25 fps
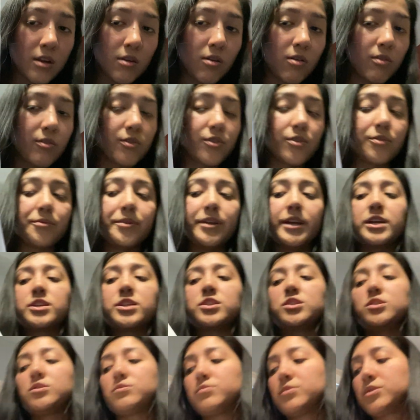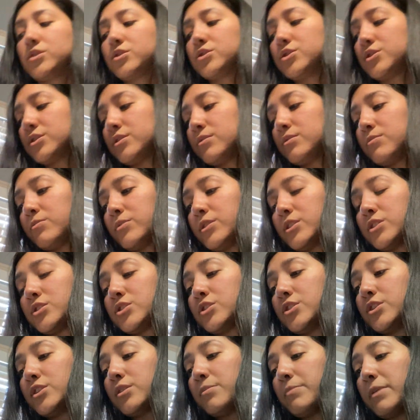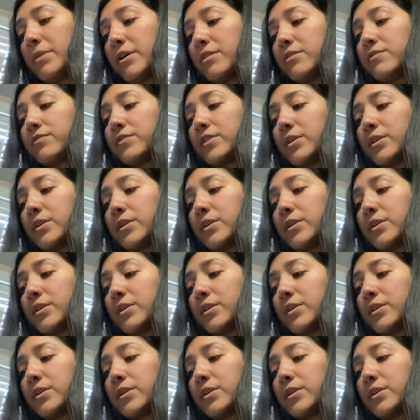or no reactions with a certain amount of